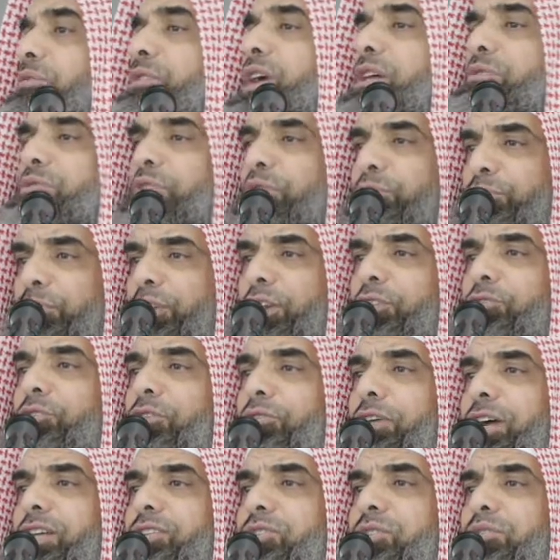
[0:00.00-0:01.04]
not fulfilling the
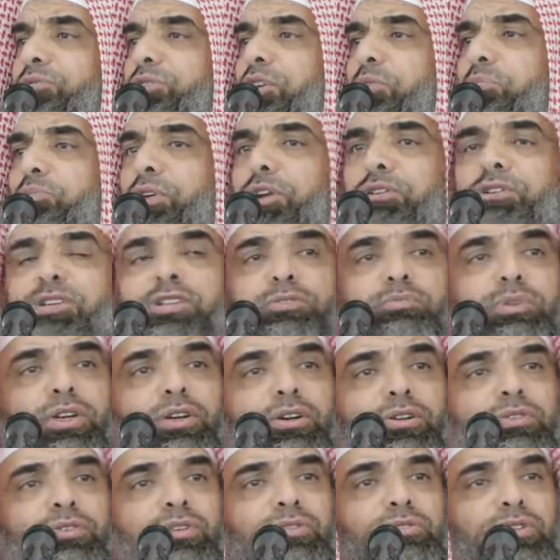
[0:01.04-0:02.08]
rights of your parents
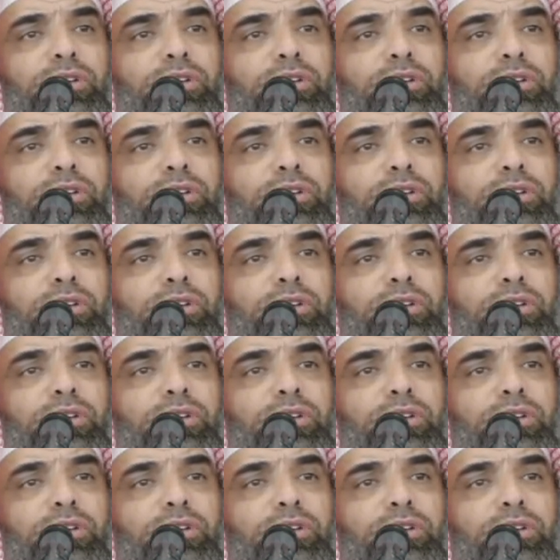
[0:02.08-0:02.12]
because you